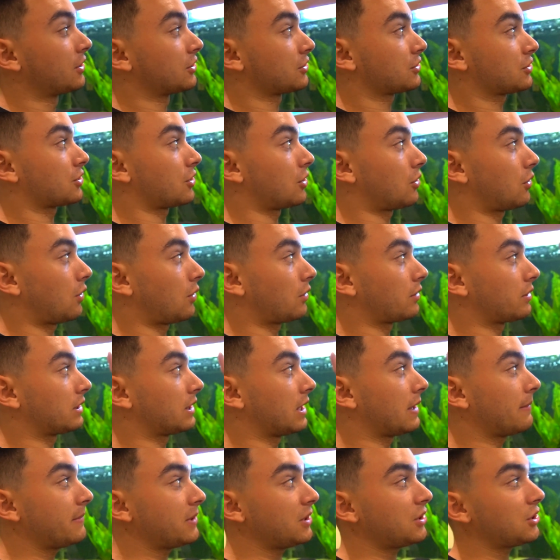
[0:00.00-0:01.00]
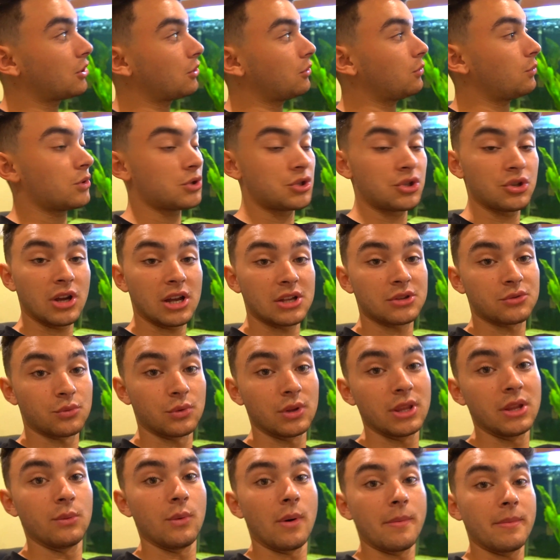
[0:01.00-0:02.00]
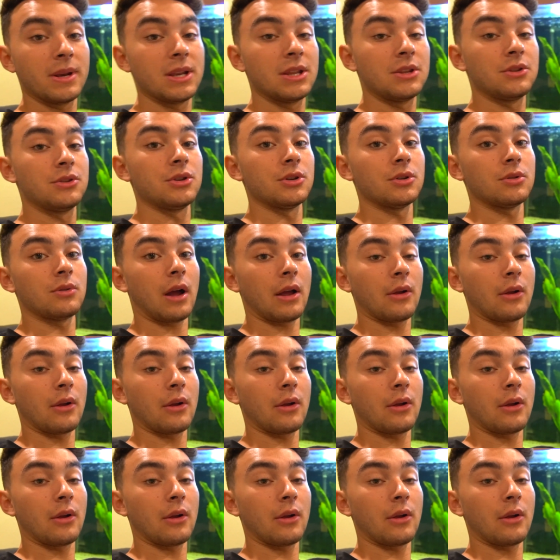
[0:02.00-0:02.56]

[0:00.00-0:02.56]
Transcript: So let me know what you guys really want me to do.